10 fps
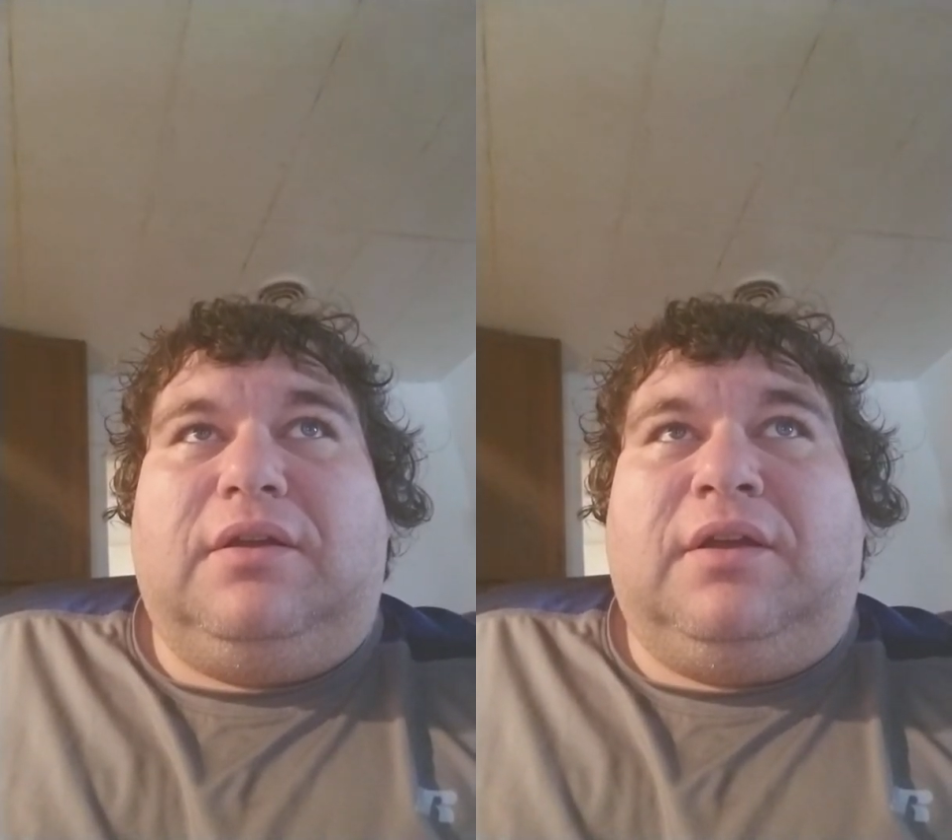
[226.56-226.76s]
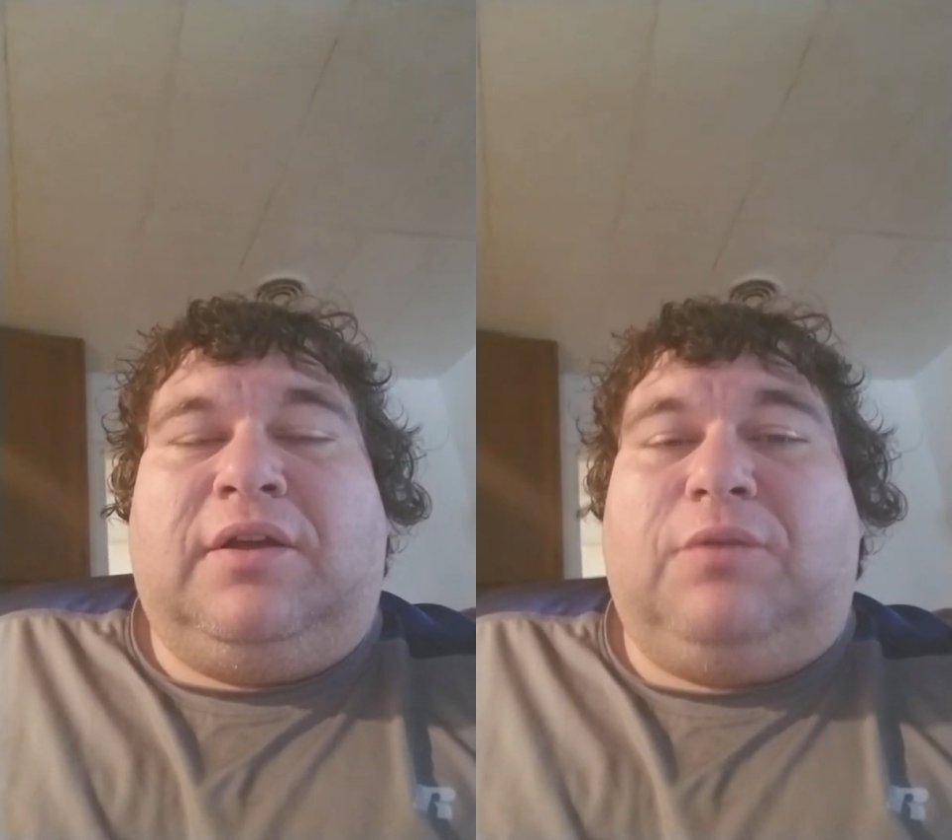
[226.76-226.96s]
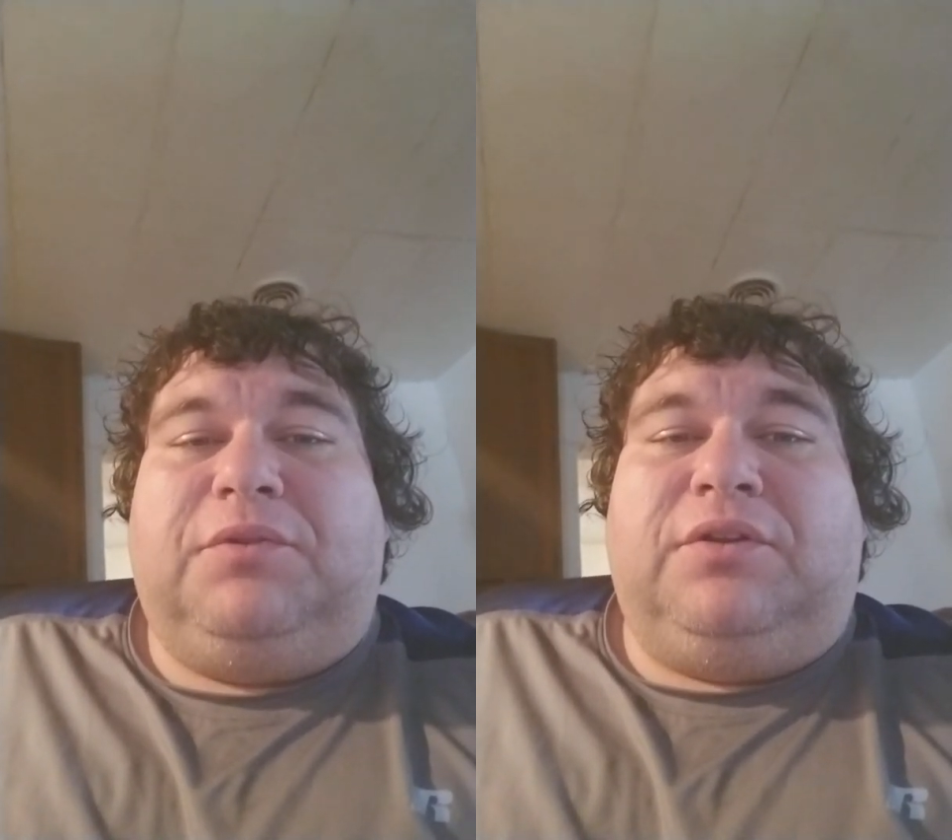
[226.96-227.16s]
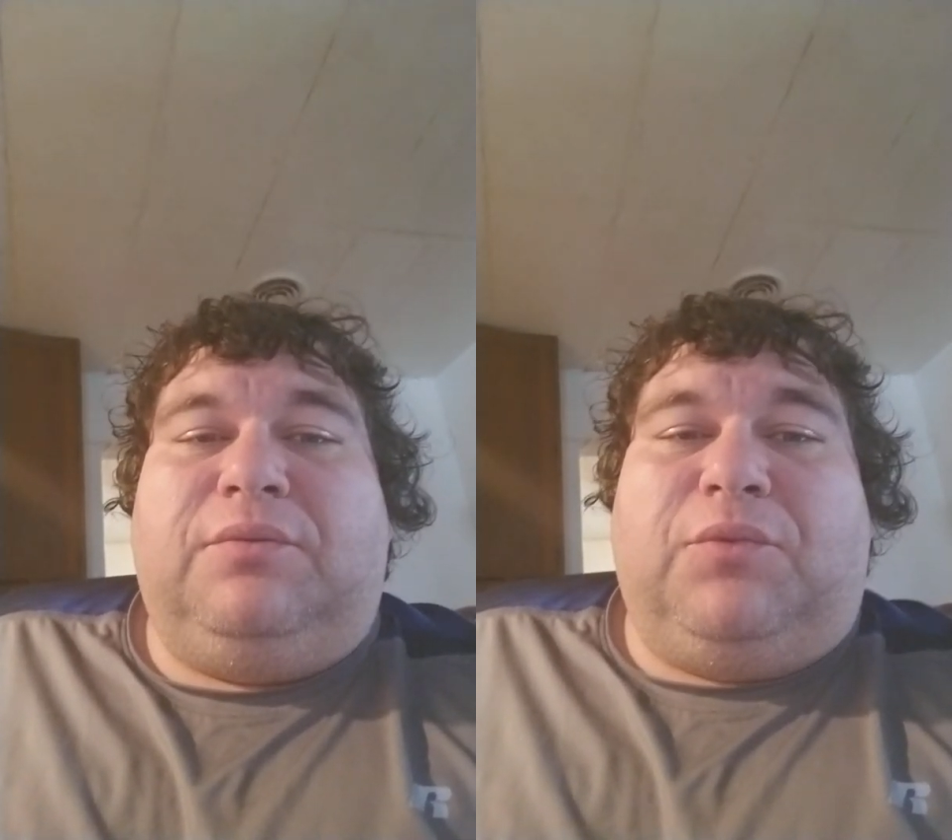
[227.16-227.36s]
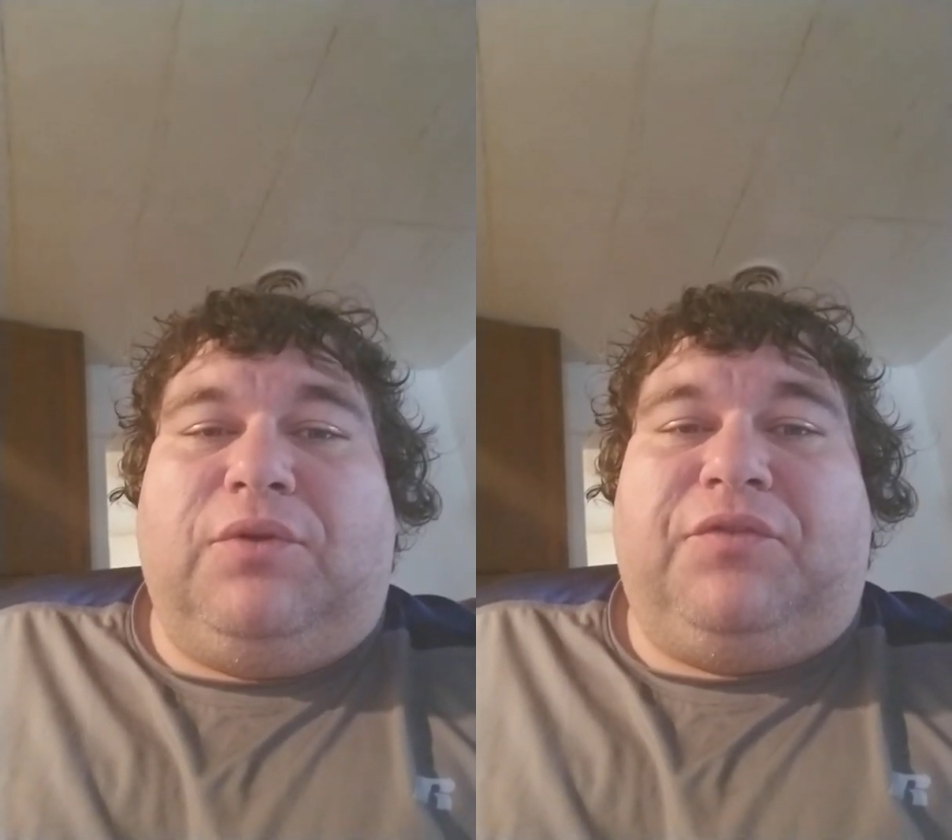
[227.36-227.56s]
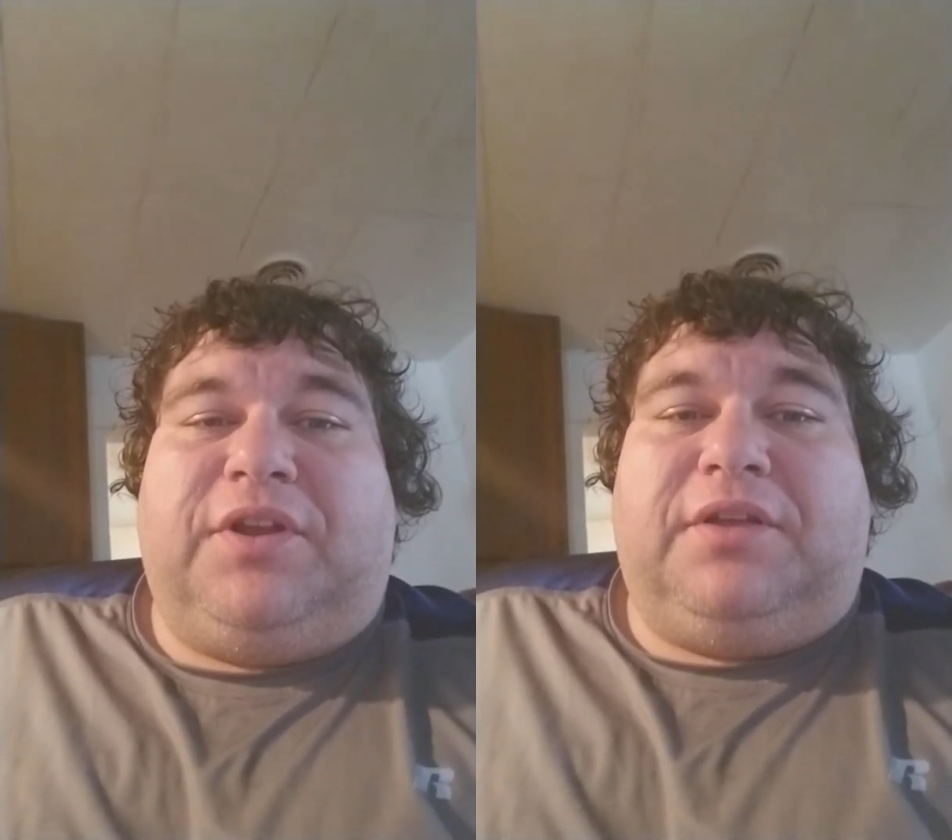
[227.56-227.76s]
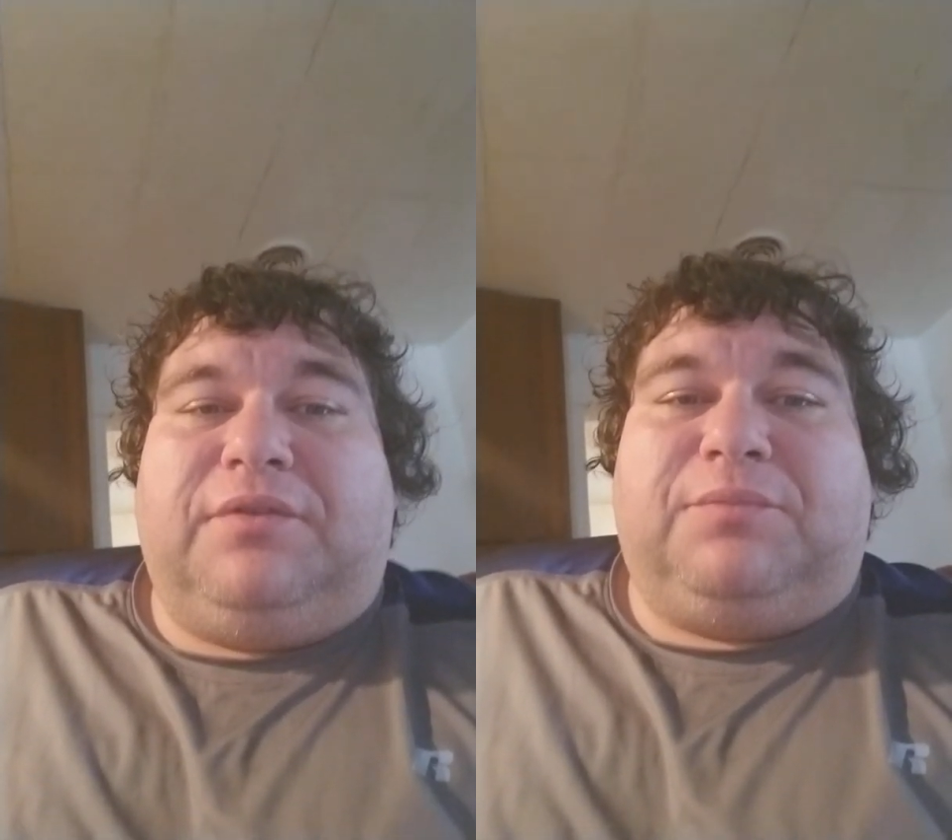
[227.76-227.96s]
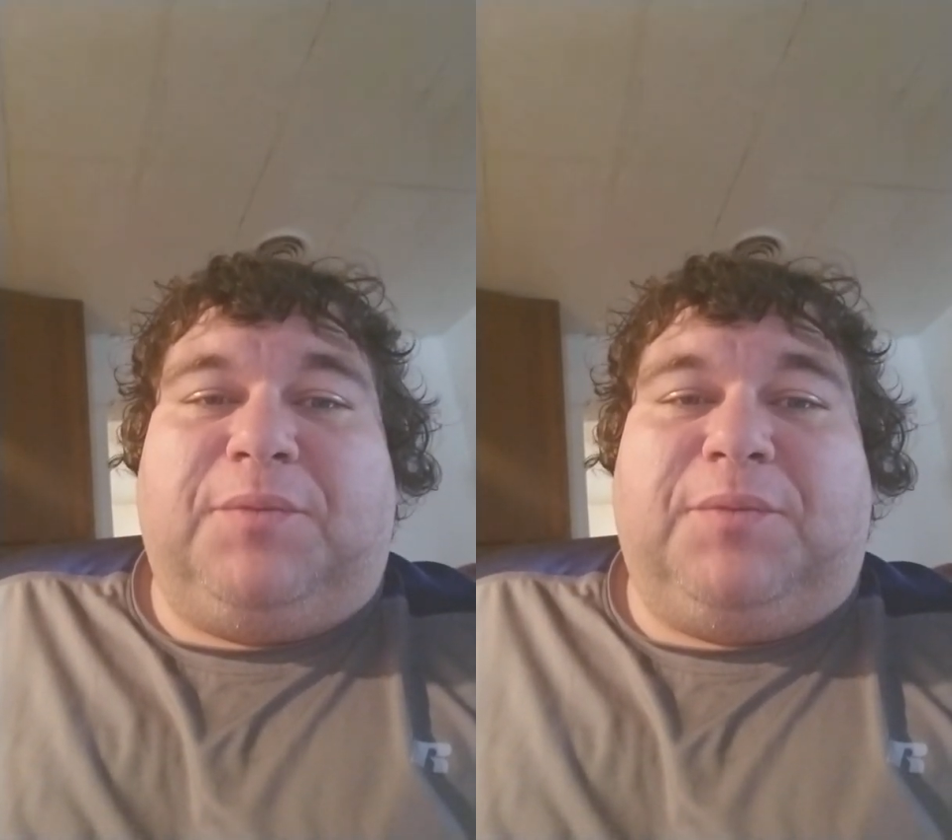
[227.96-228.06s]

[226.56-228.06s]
I hope to do more videos.